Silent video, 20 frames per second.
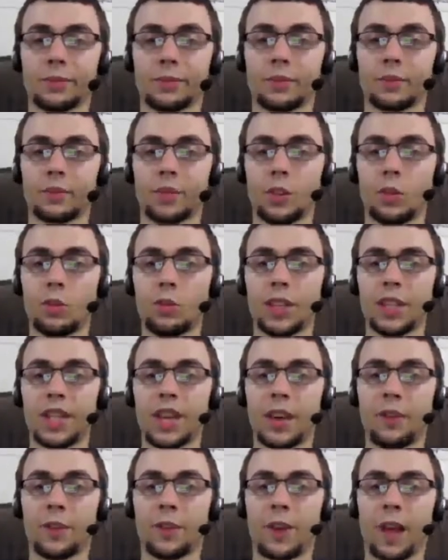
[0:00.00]
Usually
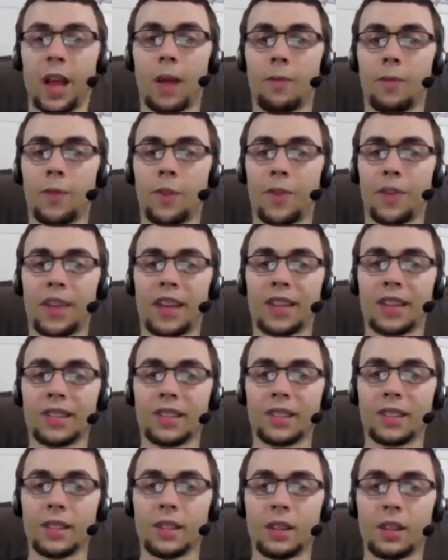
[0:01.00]
not very helpful
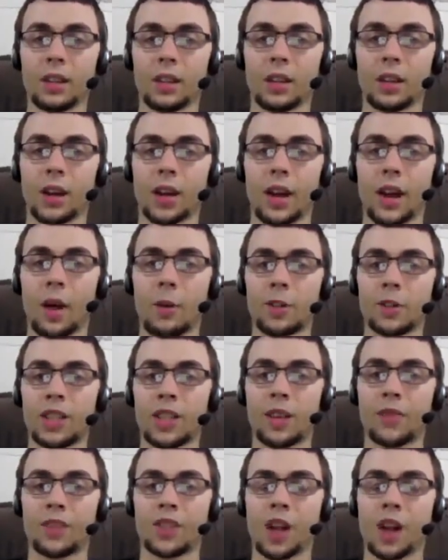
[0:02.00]
things. Alright, now we just
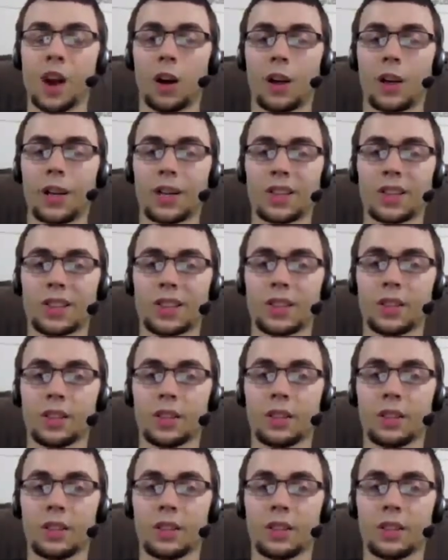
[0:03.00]
have this Arcanist.